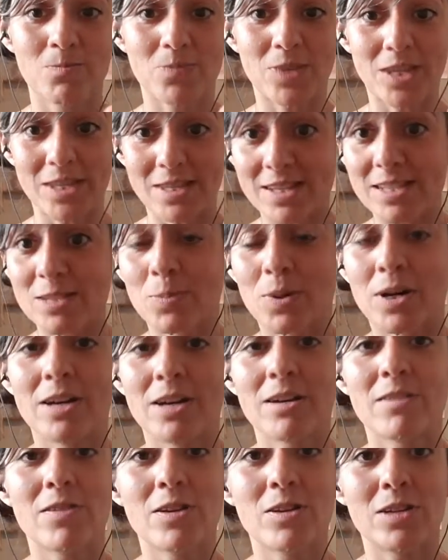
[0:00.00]
this
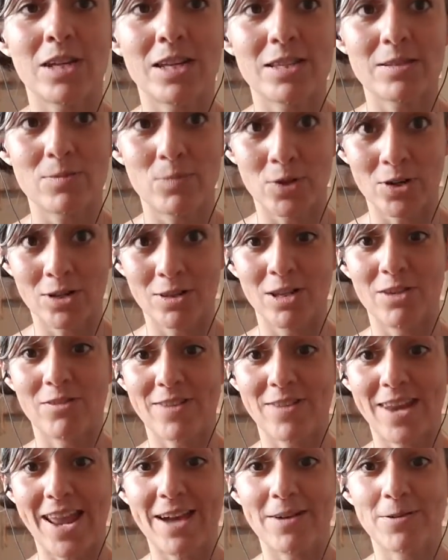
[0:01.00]
part of you needs more
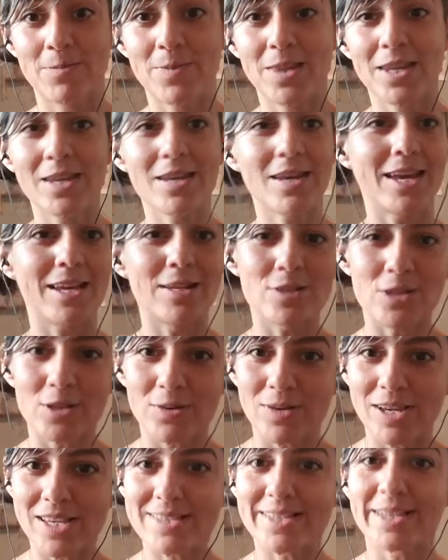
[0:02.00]
love now. And so
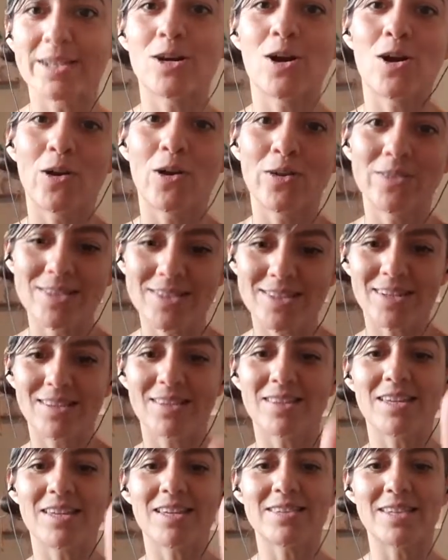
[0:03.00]
it's a
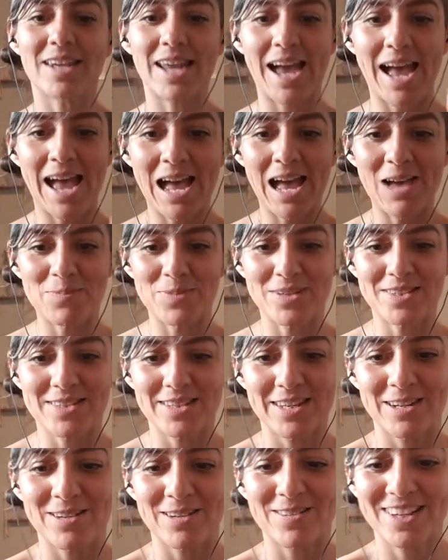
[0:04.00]
constant thing that happens,
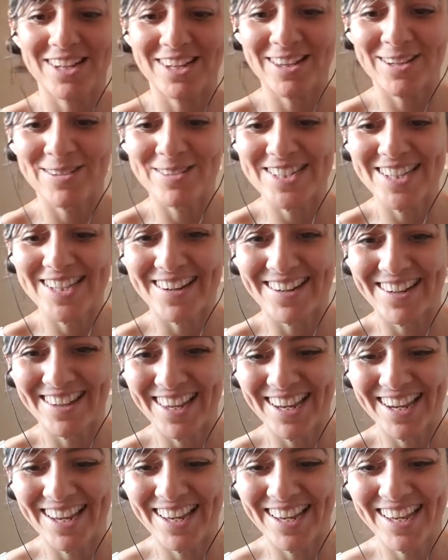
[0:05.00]
you know, hello,
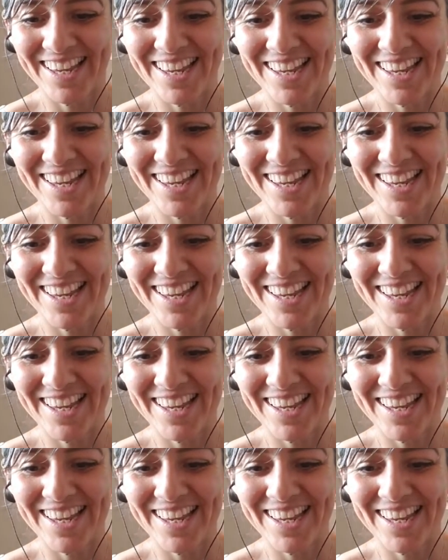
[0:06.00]
darling.